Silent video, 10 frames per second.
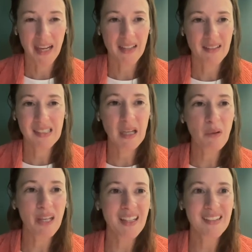
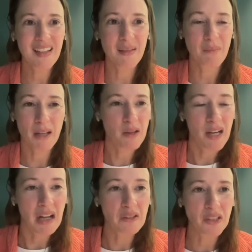Seaweed and
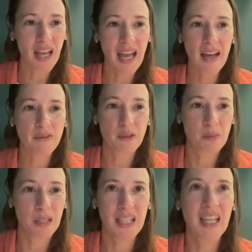macroalgae have to be
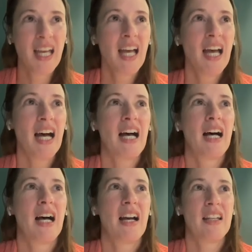
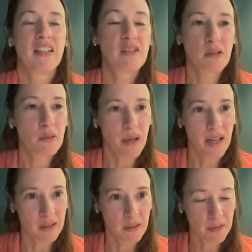an integral part
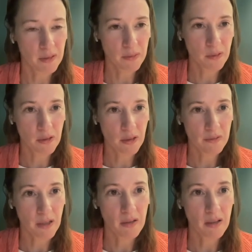of the future of
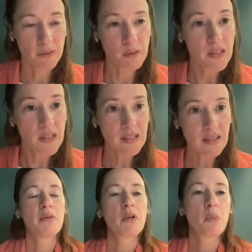our food system.
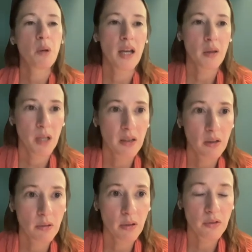Everywhere where
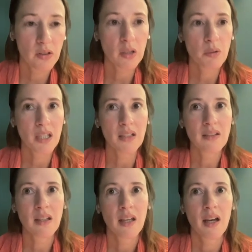you grow
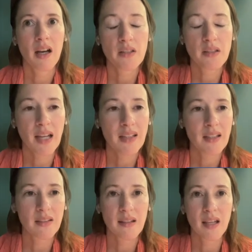seaweed, there are
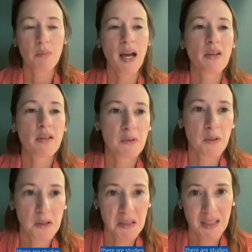studies that
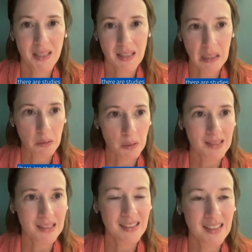biodiversity is
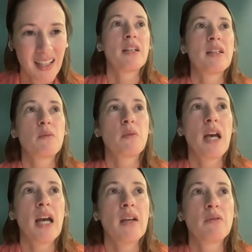increased. But what
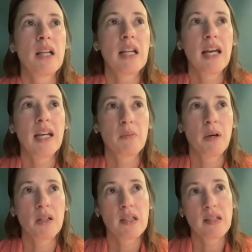I really like
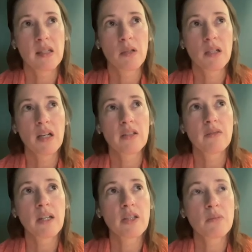about the seaweed
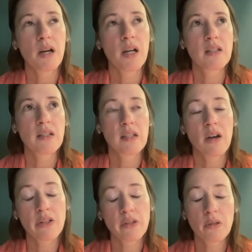cultivation part is it
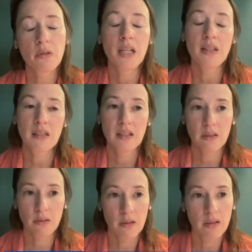also creates an
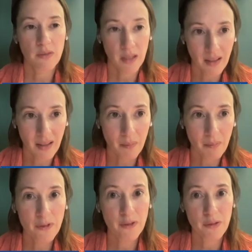alternative
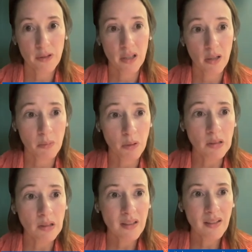income for fishing
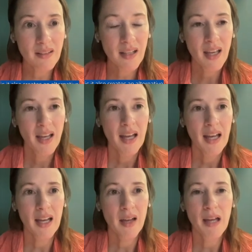communities.
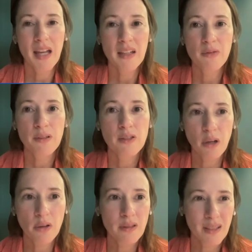And if we
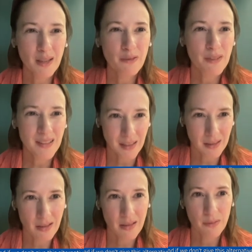don't give this
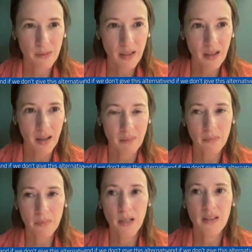alternative
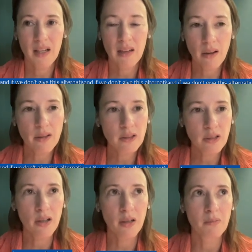income where they
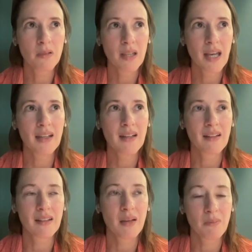long-term
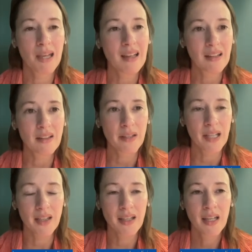can make a
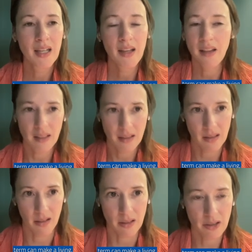living, nothing
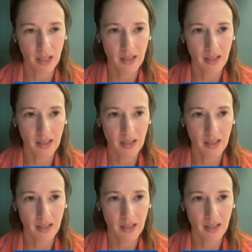is gonna